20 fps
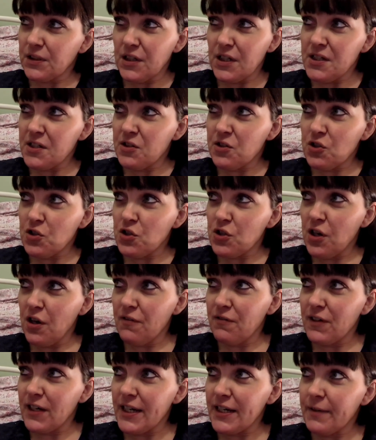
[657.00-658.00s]
It's just
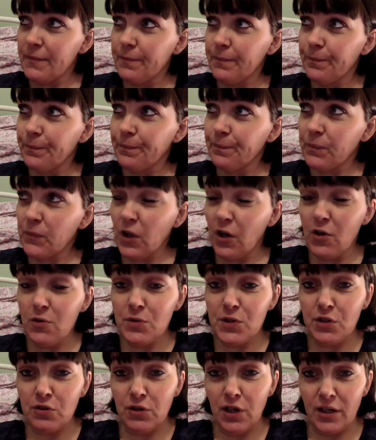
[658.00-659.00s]
lovely. I hope
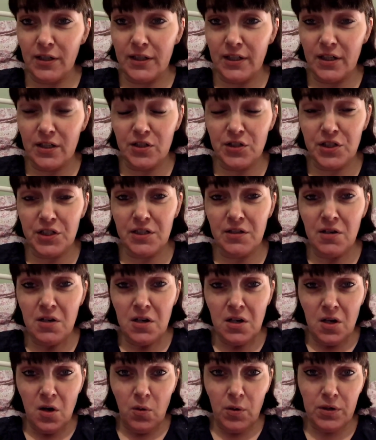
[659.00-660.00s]
she'll like it. She,
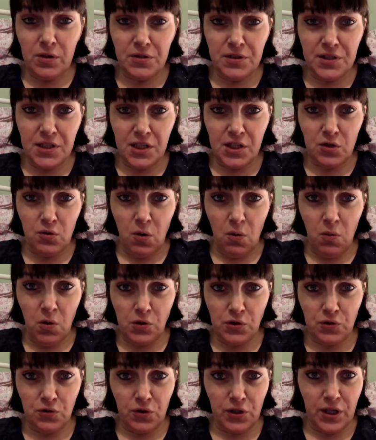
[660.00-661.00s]
when I said to her,
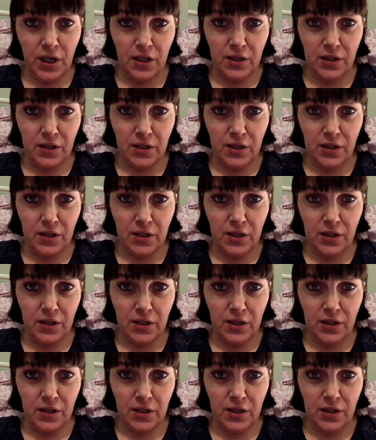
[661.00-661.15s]
what sort of